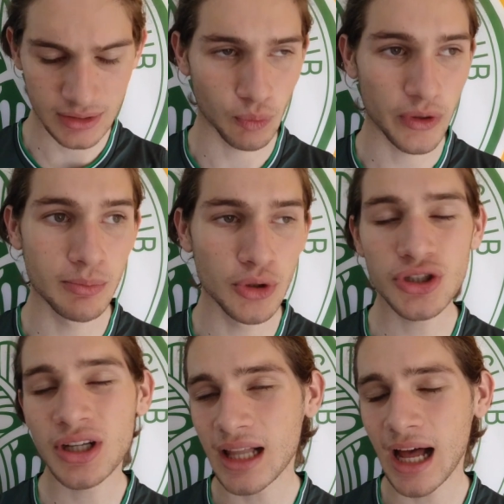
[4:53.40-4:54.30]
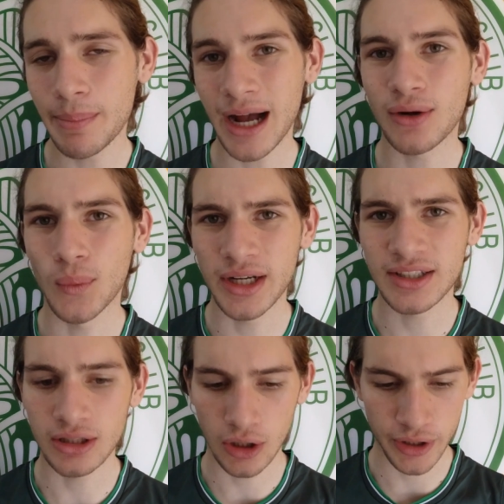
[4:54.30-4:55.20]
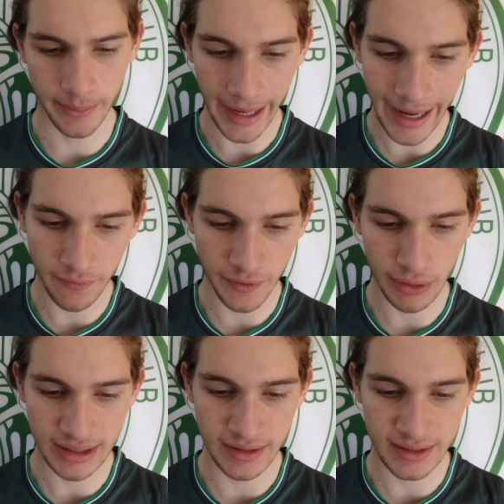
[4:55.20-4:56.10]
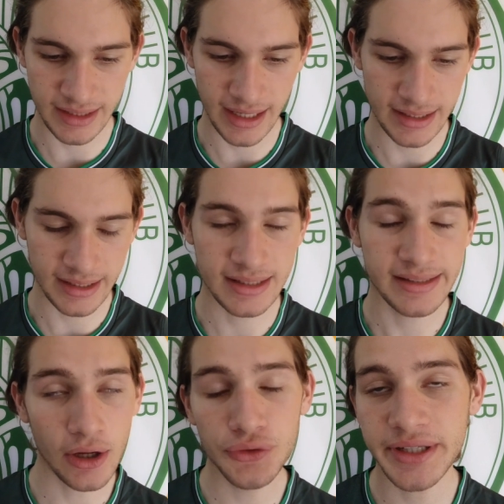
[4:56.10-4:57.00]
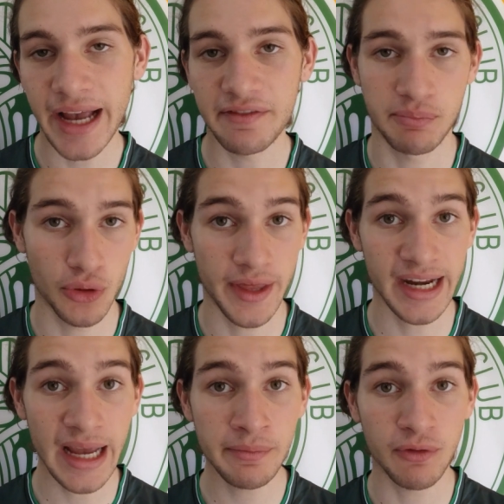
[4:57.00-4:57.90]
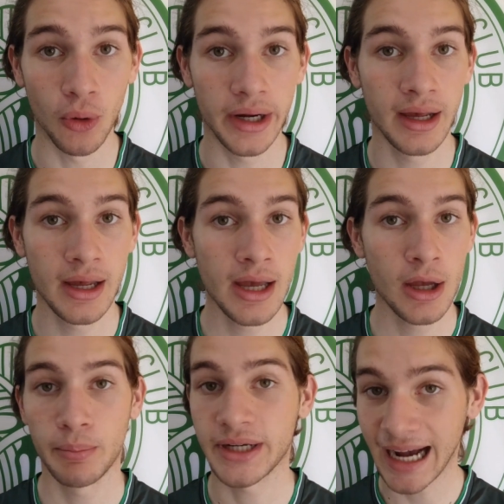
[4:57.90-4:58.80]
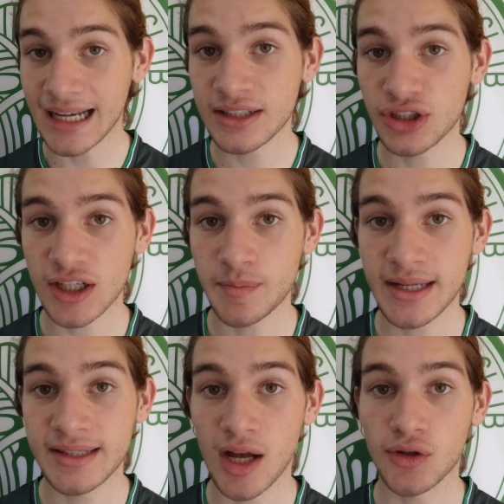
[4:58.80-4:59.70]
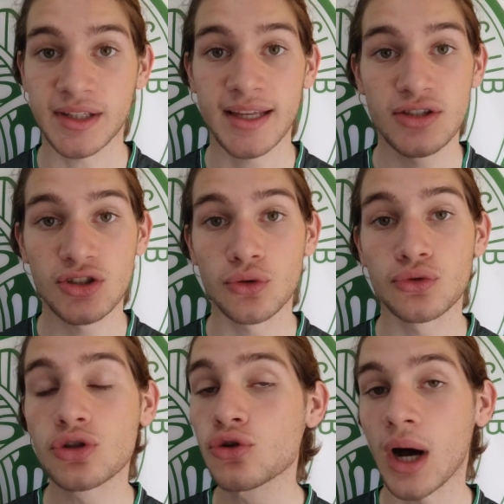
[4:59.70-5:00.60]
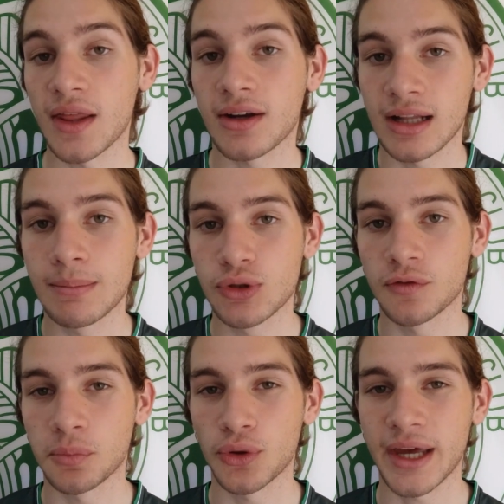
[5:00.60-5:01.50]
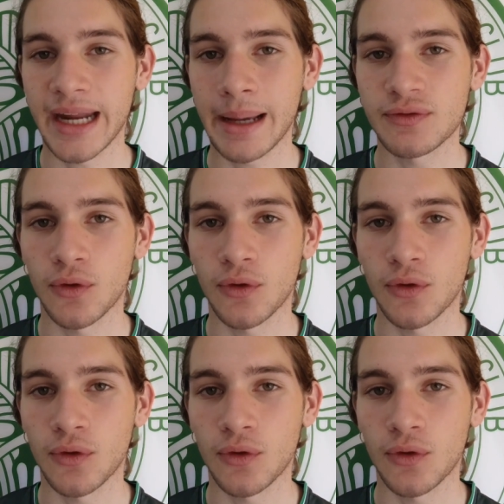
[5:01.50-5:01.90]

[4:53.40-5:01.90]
with Mönchengladbach wanting to loan him out for the rest of the season, Celtic have put their name forward. But it hasn't just been Celtic. There's still 2 other clubs who have put their names